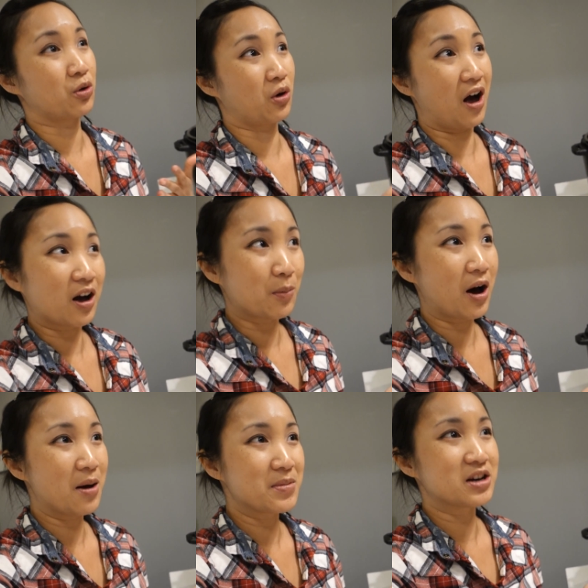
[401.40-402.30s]
crock
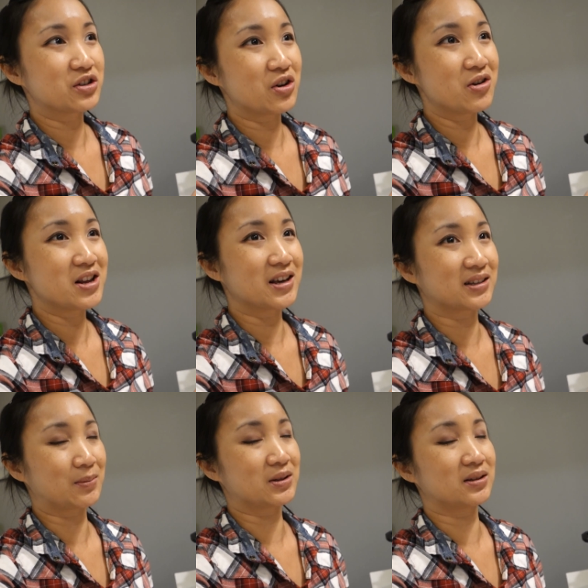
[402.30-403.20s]
pot minestrone,
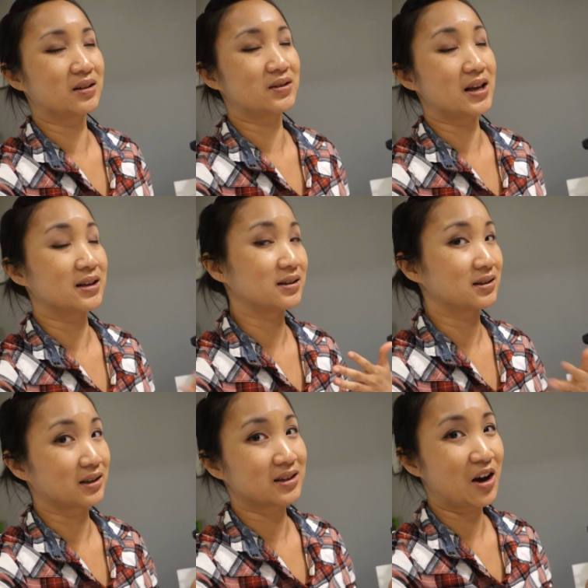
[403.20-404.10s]
except instead of taking
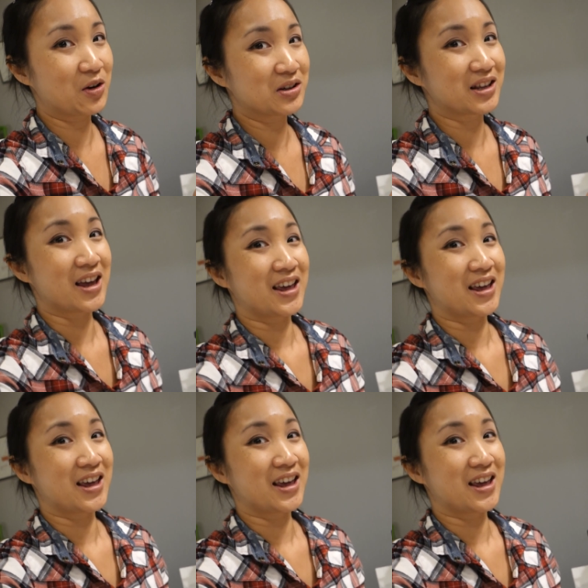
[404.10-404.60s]
six hours,